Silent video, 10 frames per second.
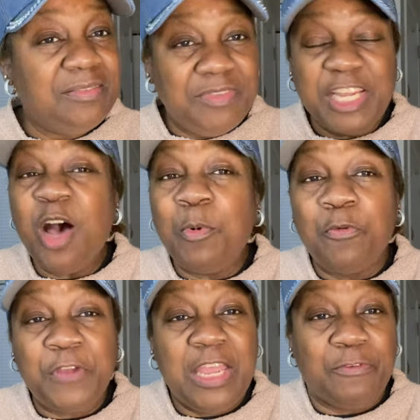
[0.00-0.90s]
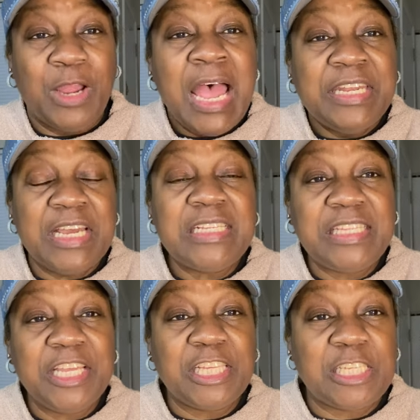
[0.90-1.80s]
double favor. Thus
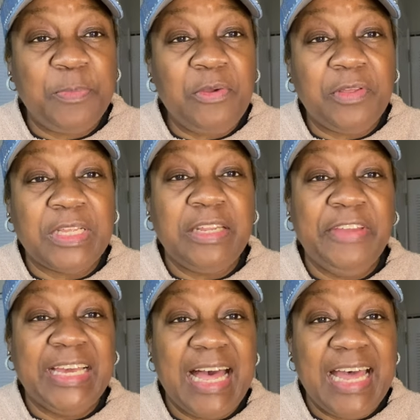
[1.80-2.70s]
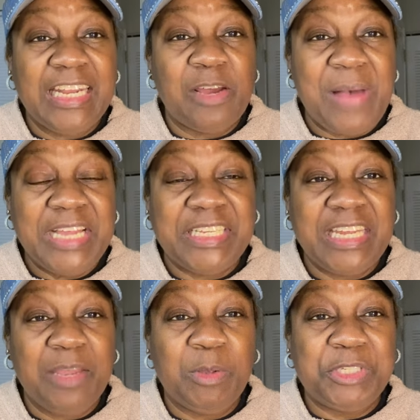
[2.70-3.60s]
said the Spirit of the living God in the mighty
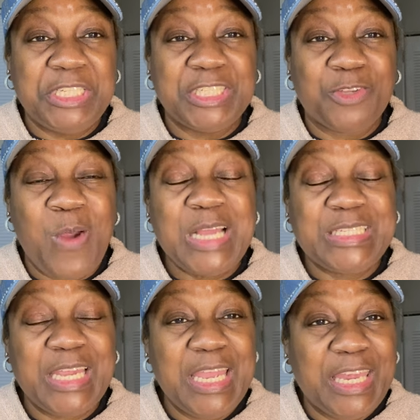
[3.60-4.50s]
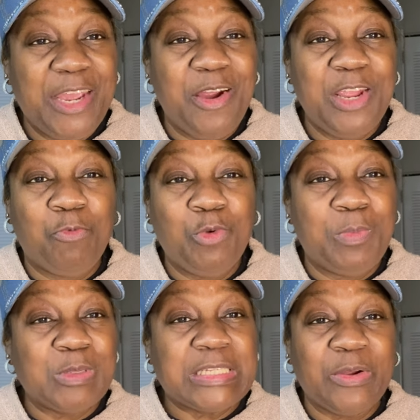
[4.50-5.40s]
name of Jesus Christ. Take care and we will
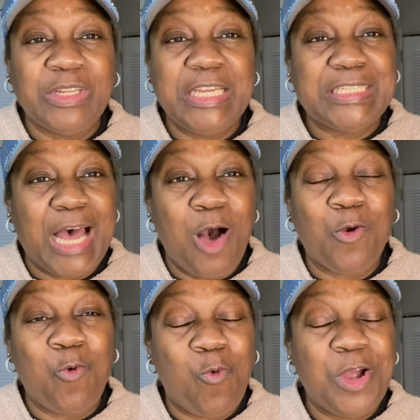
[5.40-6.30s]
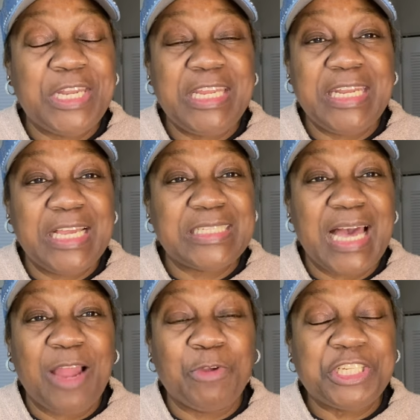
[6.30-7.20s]
most certainly talk on the next.
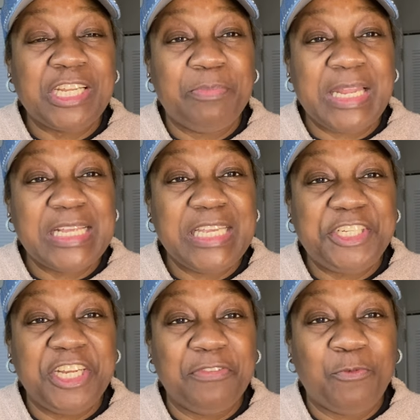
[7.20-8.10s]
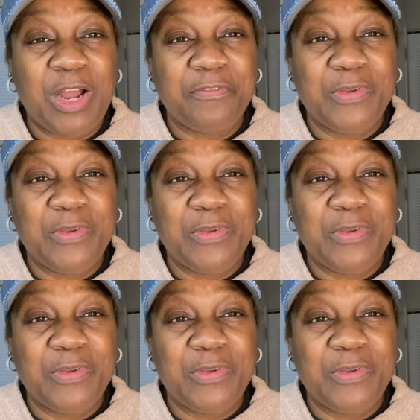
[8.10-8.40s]
God richly bless each and every one of you